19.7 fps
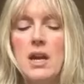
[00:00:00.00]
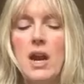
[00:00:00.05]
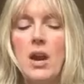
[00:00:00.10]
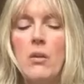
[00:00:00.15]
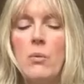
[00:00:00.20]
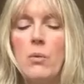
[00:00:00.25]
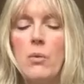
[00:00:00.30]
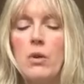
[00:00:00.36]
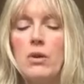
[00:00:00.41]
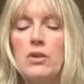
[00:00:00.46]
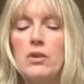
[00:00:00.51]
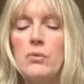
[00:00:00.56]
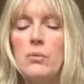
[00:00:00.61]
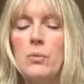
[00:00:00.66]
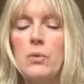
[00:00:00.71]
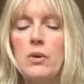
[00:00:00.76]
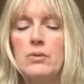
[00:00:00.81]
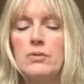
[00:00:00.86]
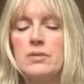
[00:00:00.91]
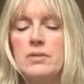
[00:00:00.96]
And what you
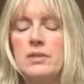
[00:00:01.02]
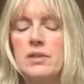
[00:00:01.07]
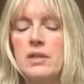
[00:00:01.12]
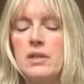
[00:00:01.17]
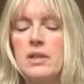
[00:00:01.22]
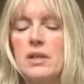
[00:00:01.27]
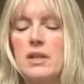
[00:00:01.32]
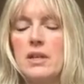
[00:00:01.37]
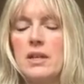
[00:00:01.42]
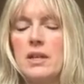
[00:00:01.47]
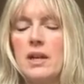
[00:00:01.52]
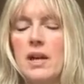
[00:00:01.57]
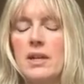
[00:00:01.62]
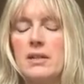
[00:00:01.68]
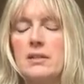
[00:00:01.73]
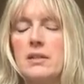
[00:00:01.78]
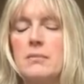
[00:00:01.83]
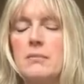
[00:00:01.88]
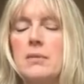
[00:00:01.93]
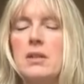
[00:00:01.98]
want
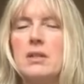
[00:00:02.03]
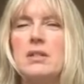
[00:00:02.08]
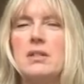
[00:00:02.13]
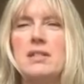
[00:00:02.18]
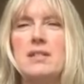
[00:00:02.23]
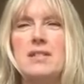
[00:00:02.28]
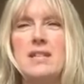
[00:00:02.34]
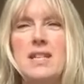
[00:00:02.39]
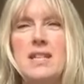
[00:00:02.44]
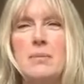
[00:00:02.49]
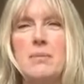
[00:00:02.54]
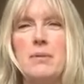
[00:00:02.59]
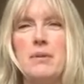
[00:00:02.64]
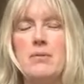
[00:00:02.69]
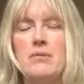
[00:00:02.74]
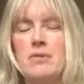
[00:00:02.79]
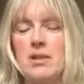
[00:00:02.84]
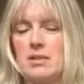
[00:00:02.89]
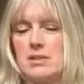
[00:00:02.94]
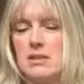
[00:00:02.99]
has a much
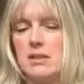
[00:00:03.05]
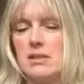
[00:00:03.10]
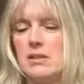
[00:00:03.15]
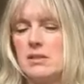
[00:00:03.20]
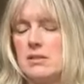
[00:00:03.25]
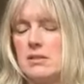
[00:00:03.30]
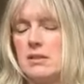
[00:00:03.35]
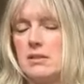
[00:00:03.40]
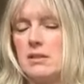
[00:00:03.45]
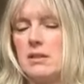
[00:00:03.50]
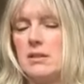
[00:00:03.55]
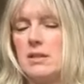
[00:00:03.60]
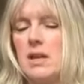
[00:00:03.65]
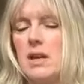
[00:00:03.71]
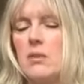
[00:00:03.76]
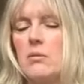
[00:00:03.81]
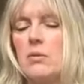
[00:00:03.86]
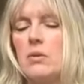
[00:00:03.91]
deeper resonance than that.